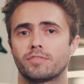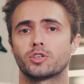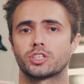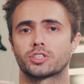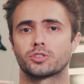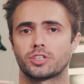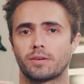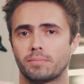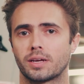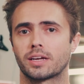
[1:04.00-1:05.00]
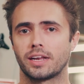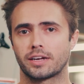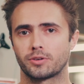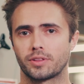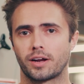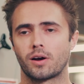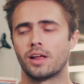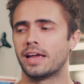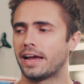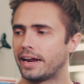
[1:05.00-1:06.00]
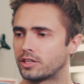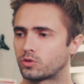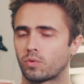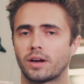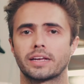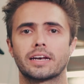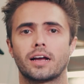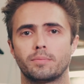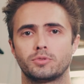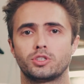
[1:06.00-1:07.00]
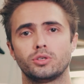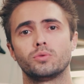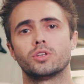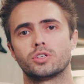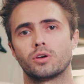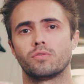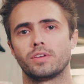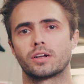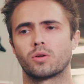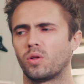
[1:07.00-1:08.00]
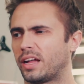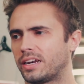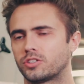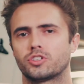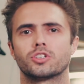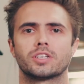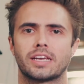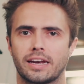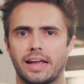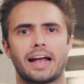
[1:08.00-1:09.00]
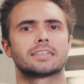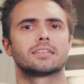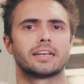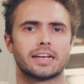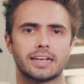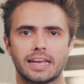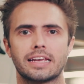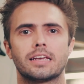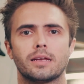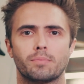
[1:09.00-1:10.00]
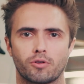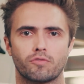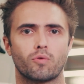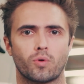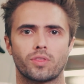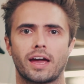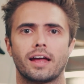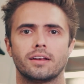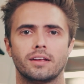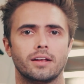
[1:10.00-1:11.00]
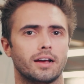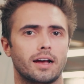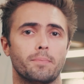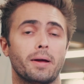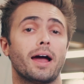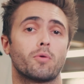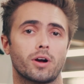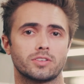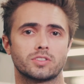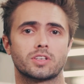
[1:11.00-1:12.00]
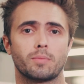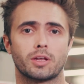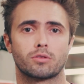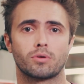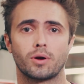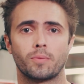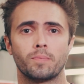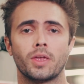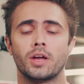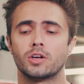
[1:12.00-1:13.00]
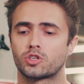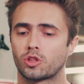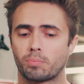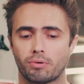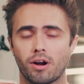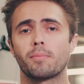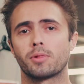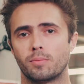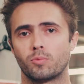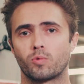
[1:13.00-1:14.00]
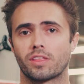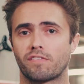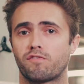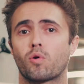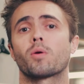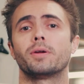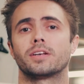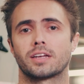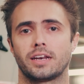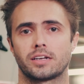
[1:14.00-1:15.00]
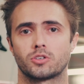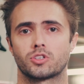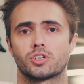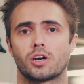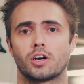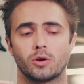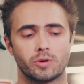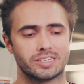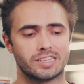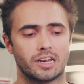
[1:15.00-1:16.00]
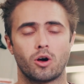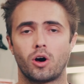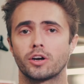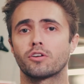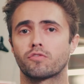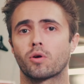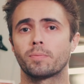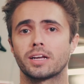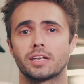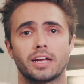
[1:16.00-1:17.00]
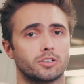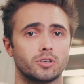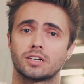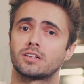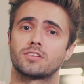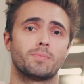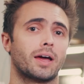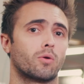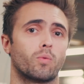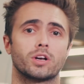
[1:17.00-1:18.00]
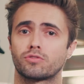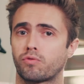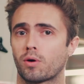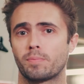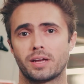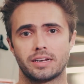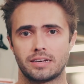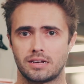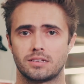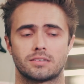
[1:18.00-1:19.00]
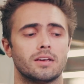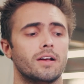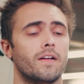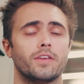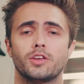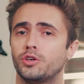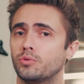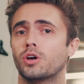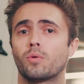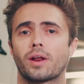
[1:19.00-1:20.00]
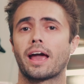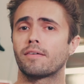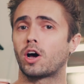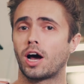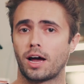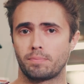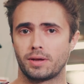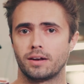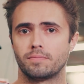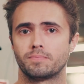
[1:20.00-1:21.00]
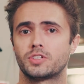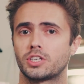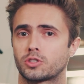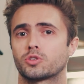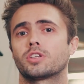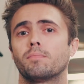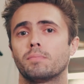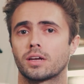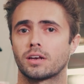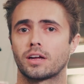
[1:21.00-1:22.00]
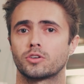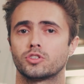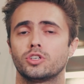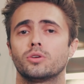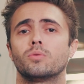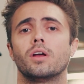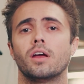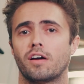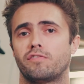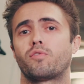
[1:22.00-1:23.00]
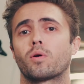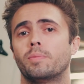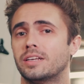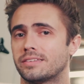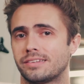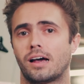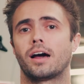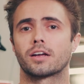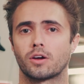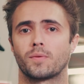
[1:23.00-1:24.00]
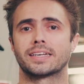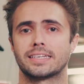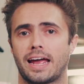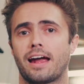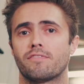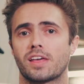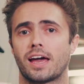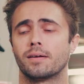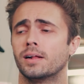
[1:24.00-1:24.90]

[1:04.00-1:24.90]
your 6 or 7-pin connector there, and it's running it up to the towed vehicle, and it's just, again, acting like a gatekeeper for that power as it's coming through. So the problem with a 4-pin connector scenario is that on your 4-pin connector, and it doesn't matter which 4-pin it is, you don't have a hot pin. 6 or 7-pin connectors do, a 4-pin is not going to have that.